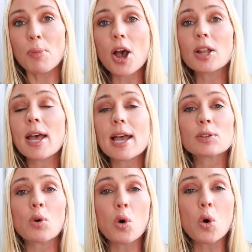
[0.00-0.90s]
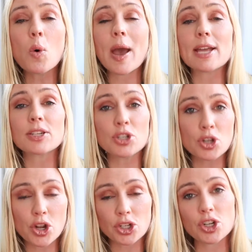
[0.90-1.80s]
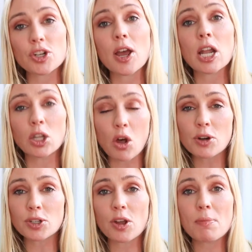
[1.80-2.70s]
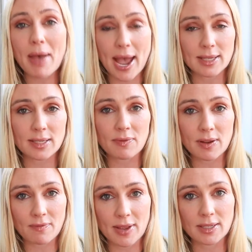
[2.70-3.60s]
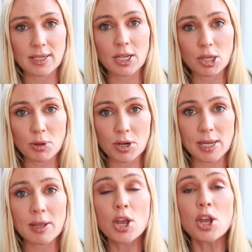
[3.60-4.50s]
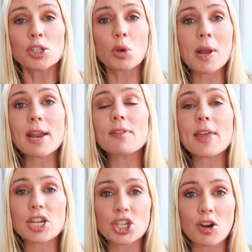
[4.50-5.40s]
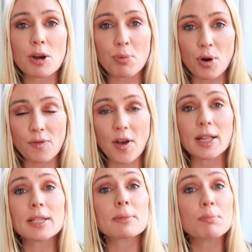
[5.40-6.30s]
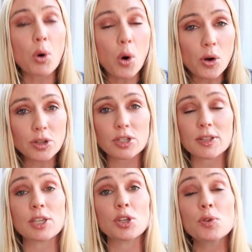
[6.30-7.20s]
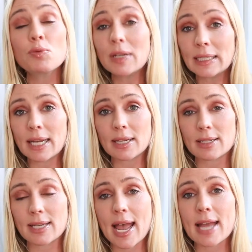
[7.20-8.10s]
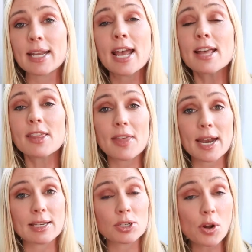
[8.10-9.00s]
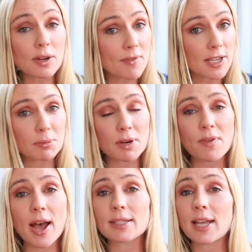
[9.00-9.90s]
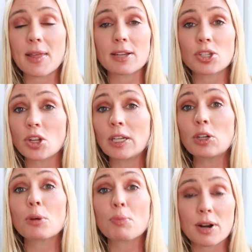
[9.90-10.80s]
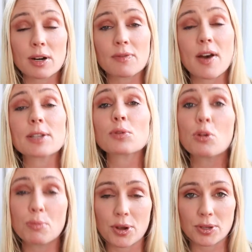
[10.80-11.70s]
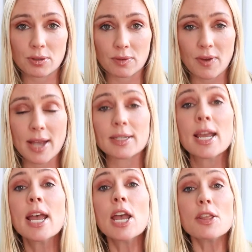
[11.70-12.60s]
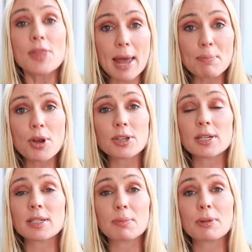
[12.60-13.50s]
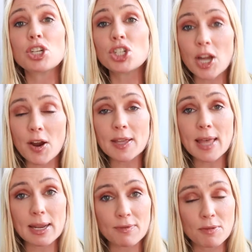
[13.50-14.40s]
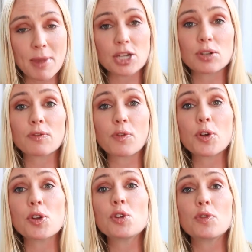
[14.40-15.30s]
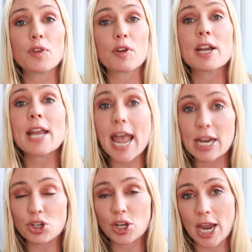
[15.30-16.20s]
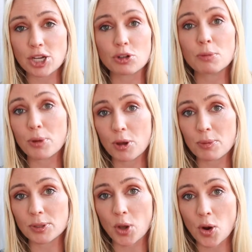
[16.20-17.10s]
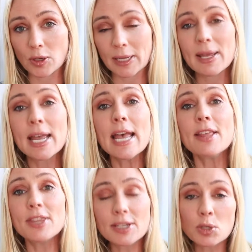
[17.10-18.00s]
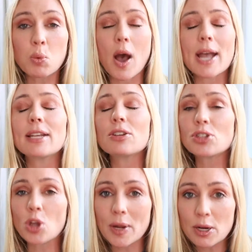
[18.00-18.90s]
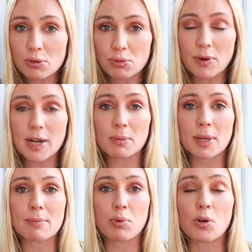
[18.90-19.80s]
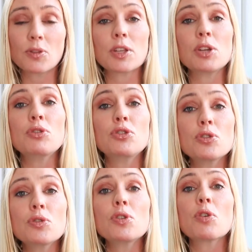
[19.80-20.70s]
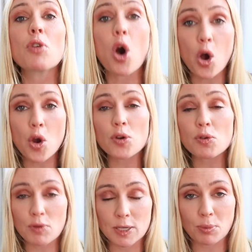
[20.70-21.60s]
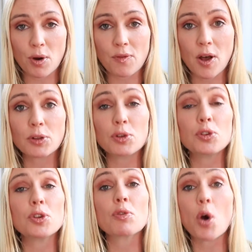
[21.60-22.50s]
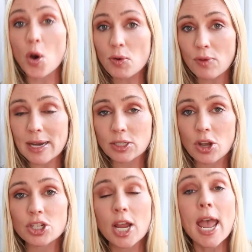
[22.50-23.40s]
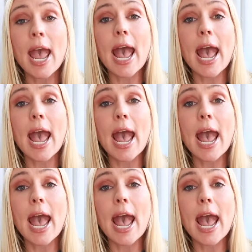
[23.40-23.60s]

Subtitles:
Perla has always nurtured a long-term passive investing community. So whenever they share a profile, it's important that you really understand that that is not investment advice and that is certainly not product advice or personal advice. That person is simply sharing that information for you for an educational purpose only. This is why it is so incredibly important that you do your own risk profile, you do your own research,